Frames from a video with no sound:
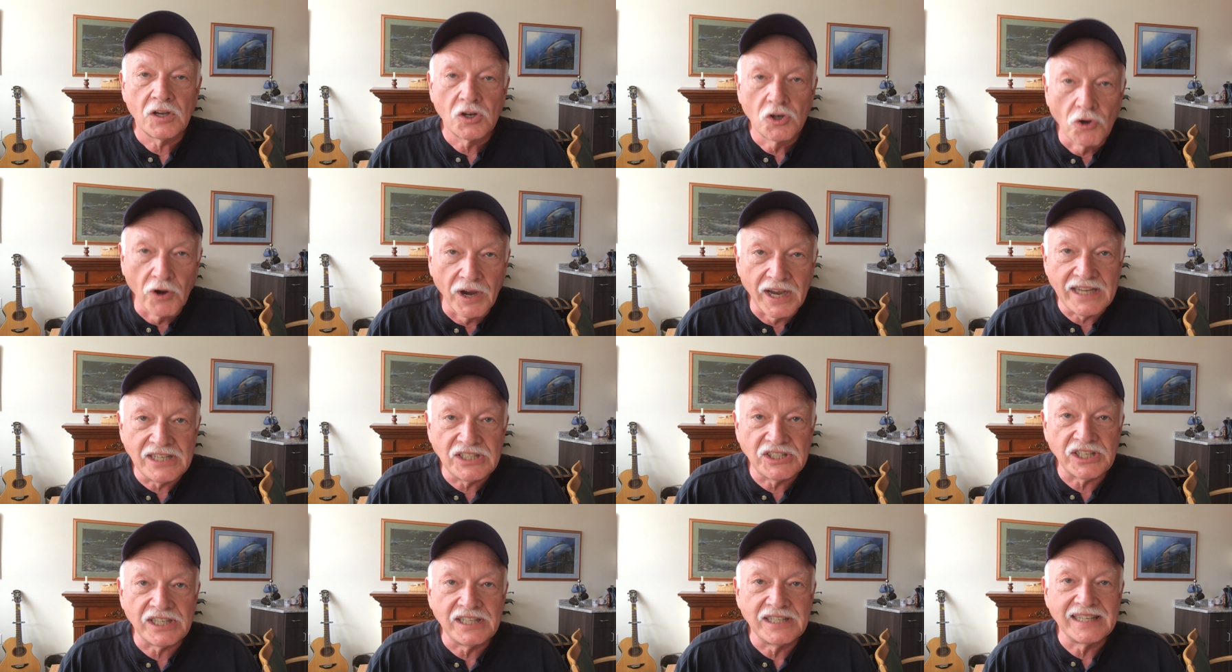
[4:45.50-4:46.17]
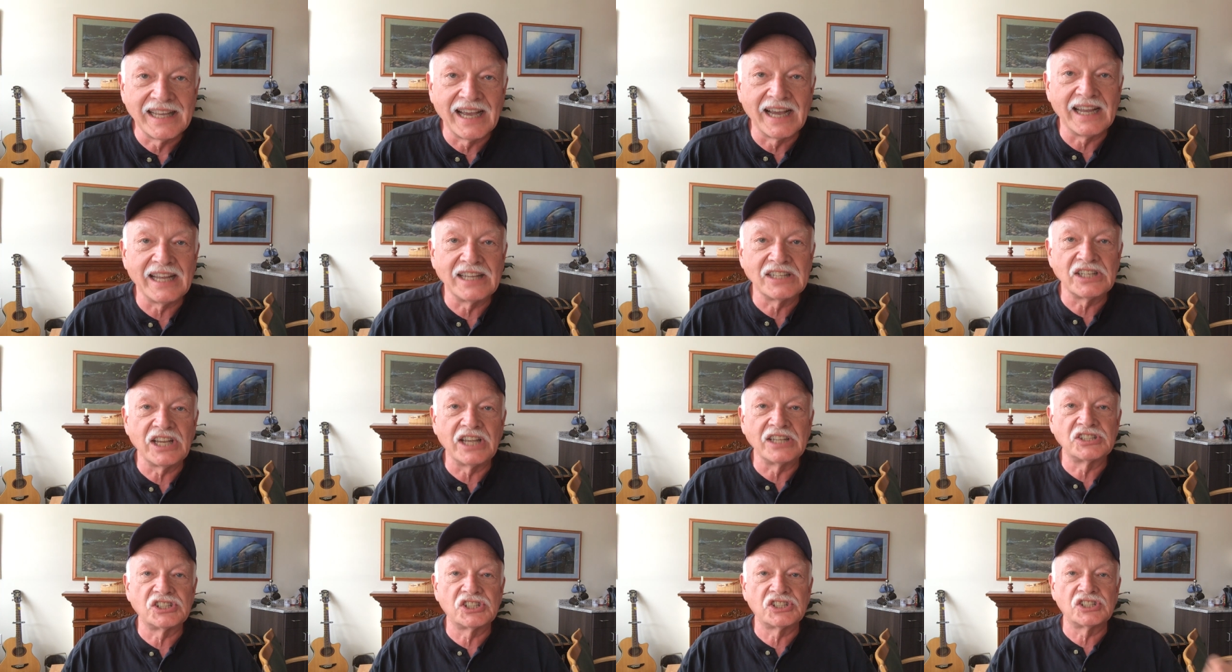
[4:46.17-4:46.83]
Crazy. Now,
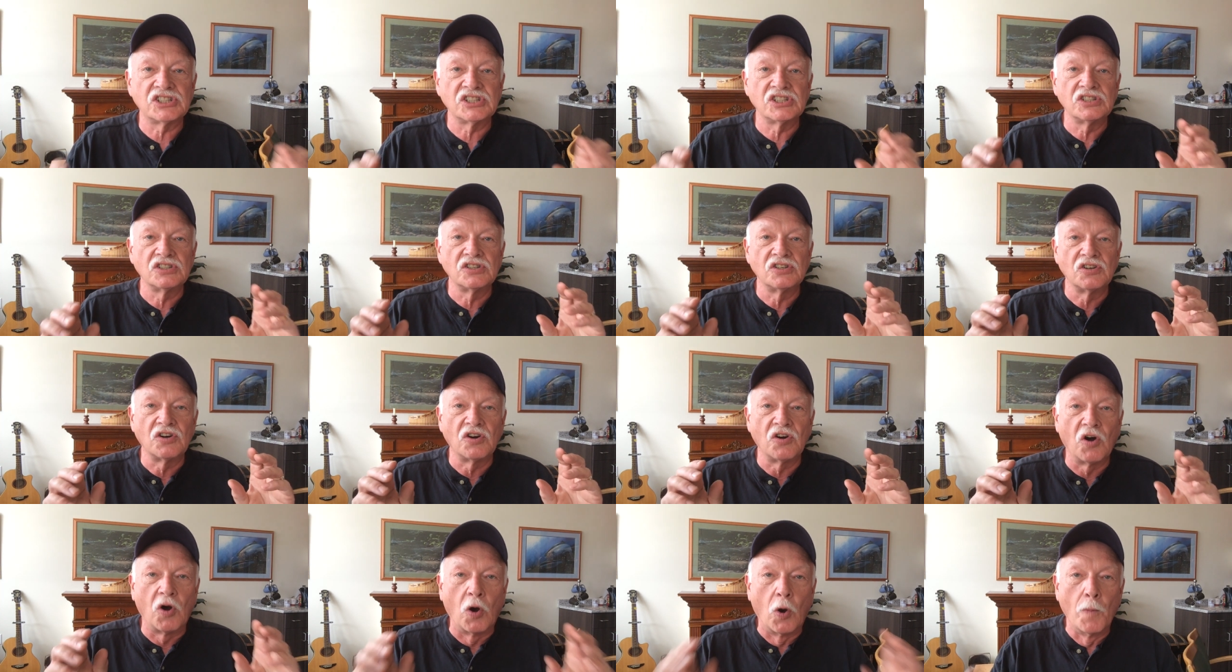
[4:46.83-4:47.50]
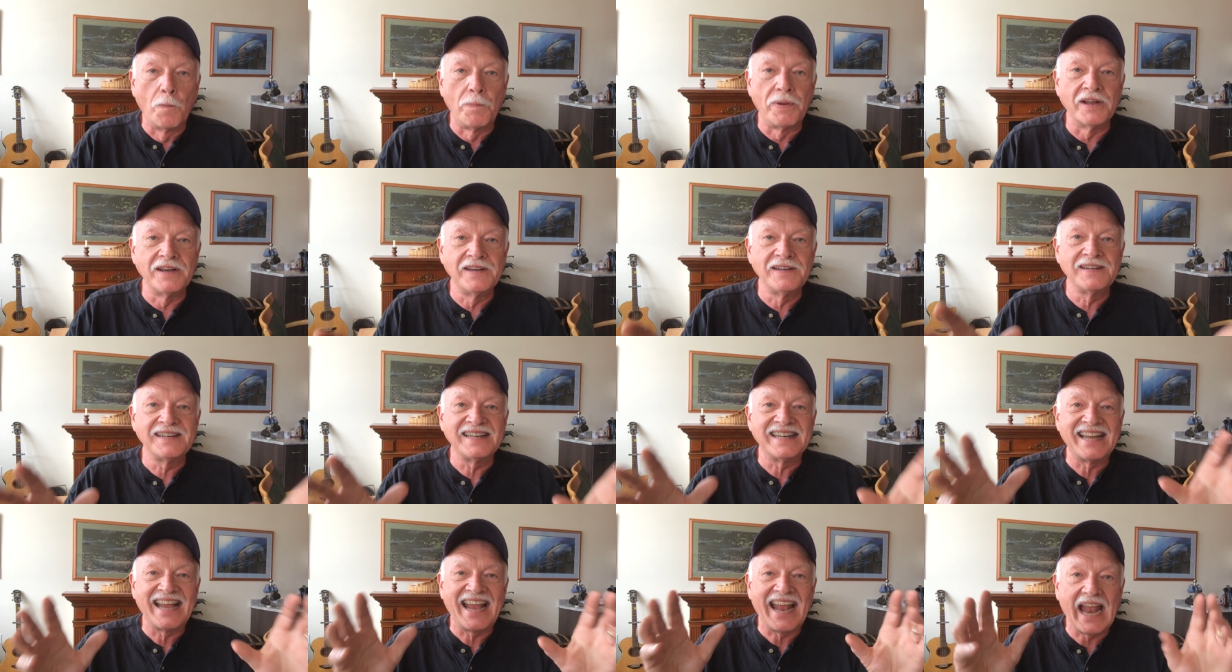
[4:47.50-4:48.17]
it's
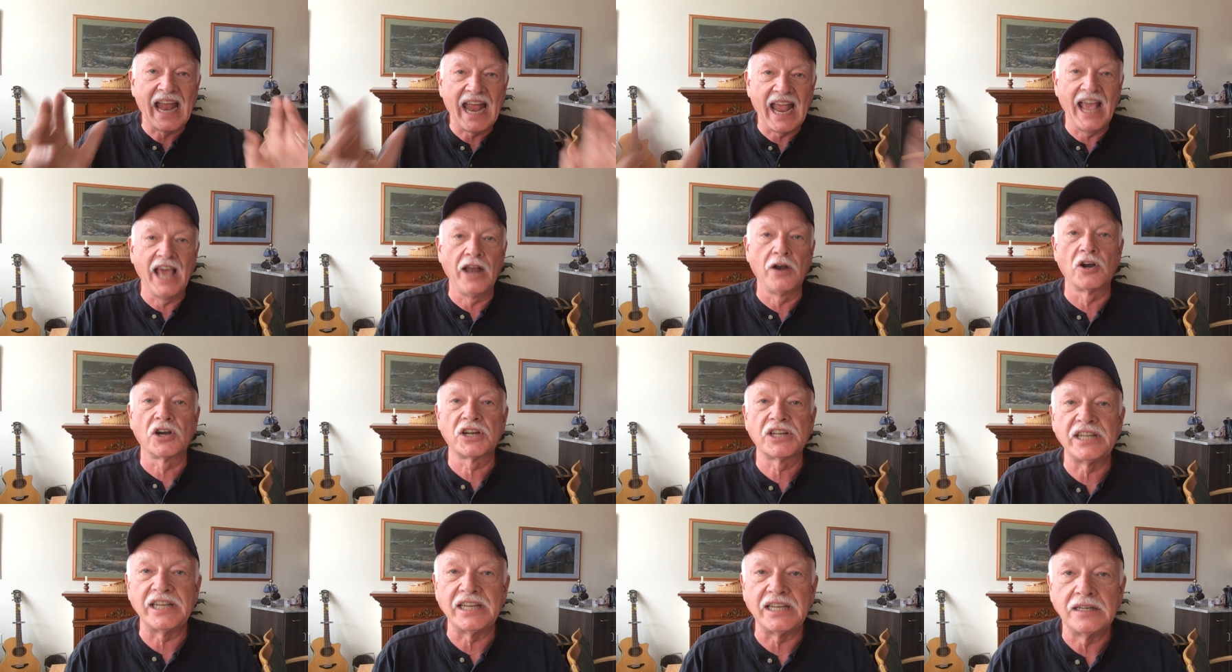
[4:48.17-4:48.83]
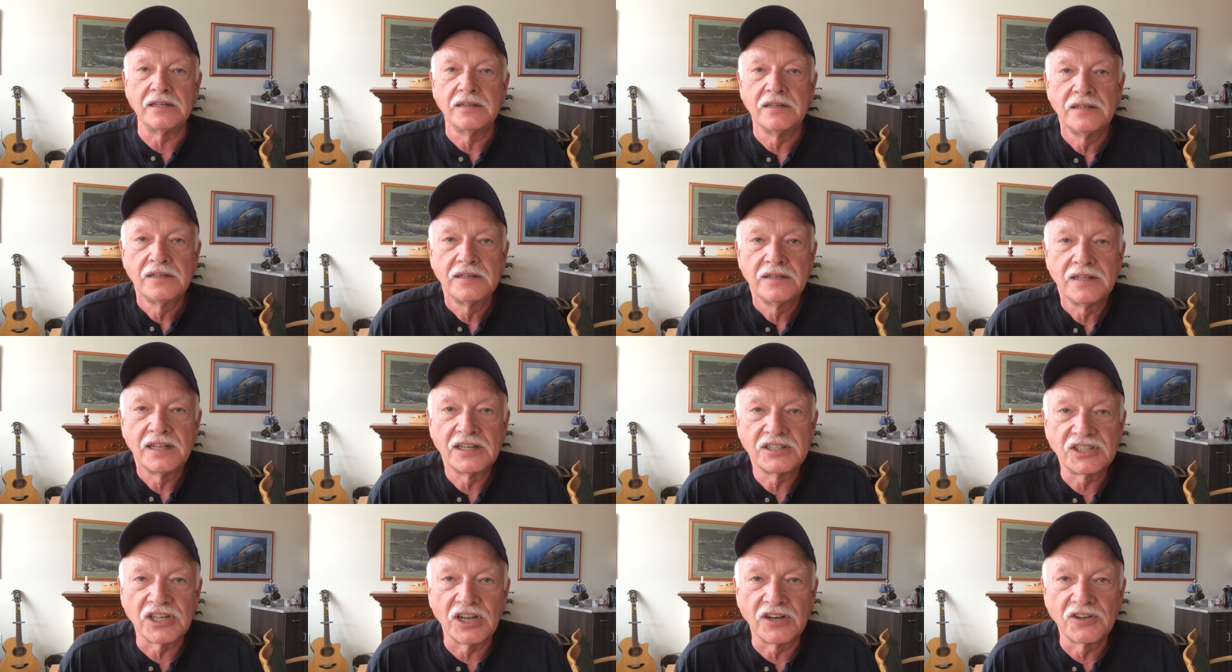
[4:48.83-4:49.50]
open anarchy
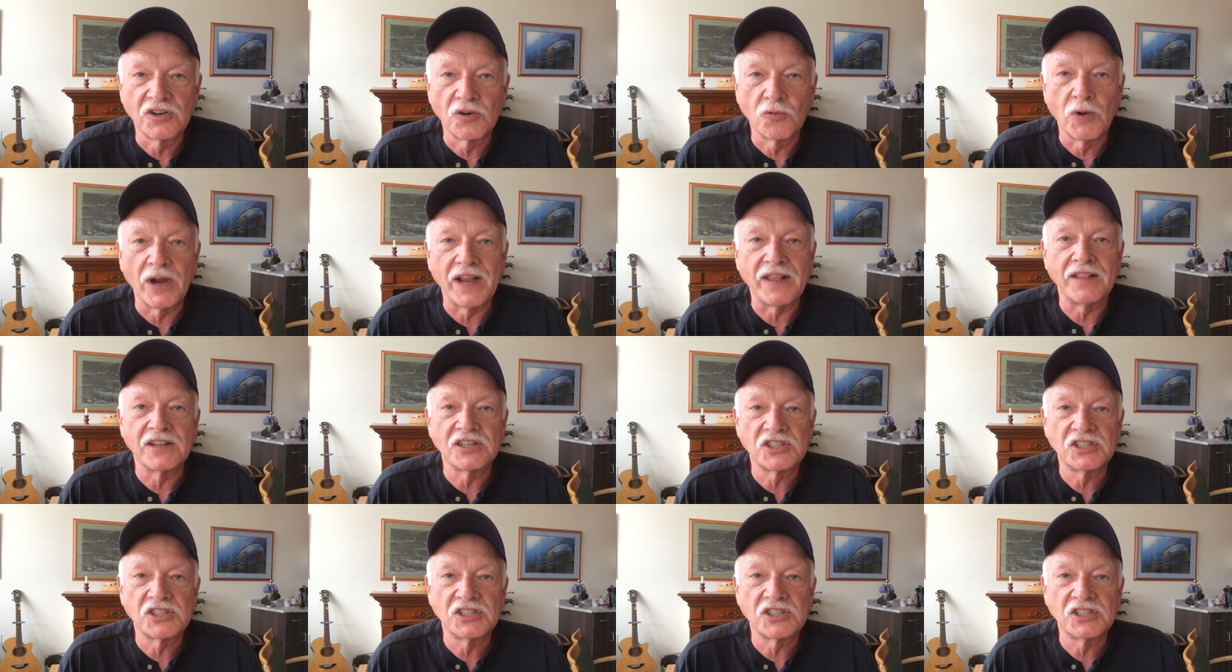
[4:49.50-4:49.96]
that's underway.